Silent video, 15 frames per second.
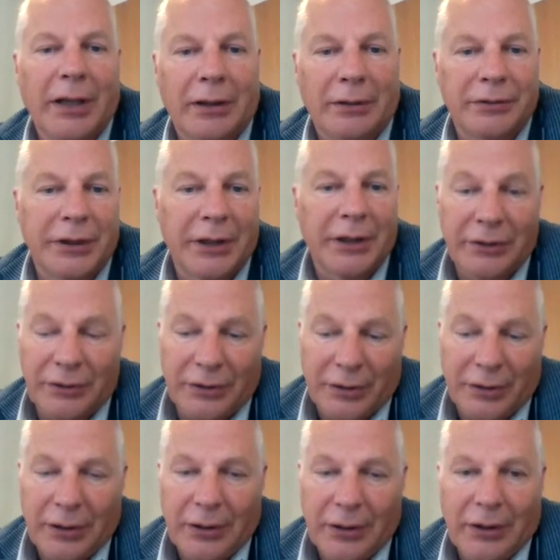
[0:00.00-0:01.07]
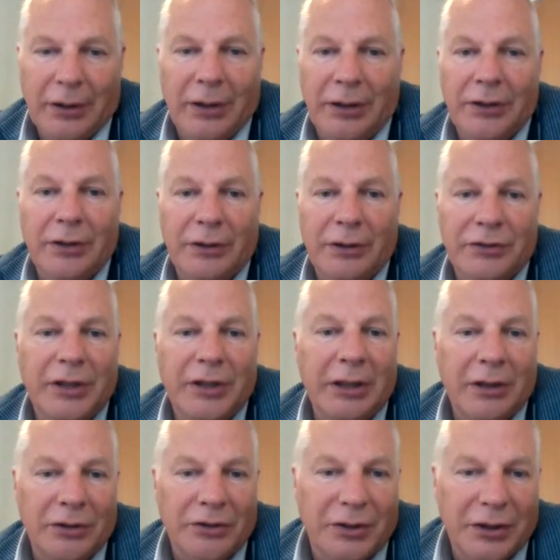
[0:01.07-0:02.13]
RVS,
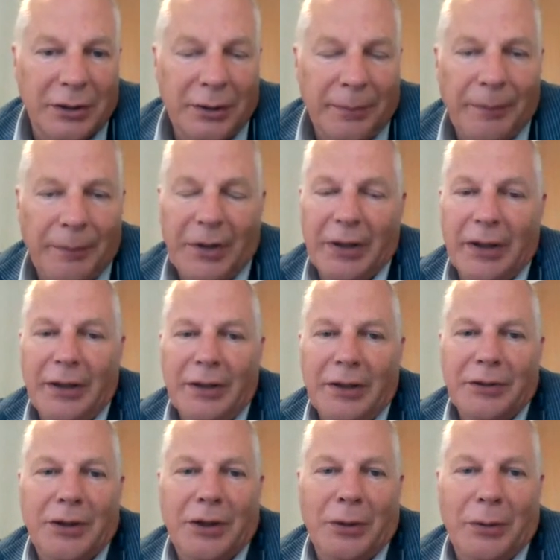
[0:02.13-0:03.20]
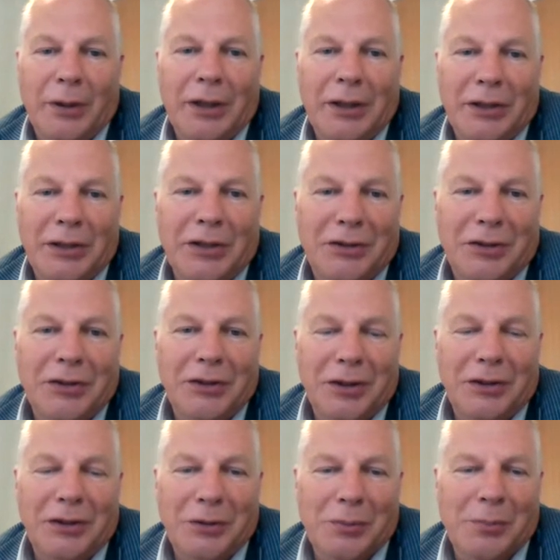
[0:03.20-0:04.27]
stainless steel. So it's a
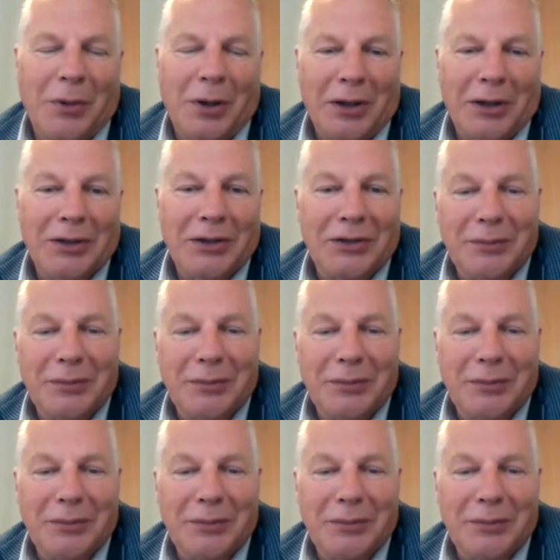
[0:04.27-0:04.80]
new market.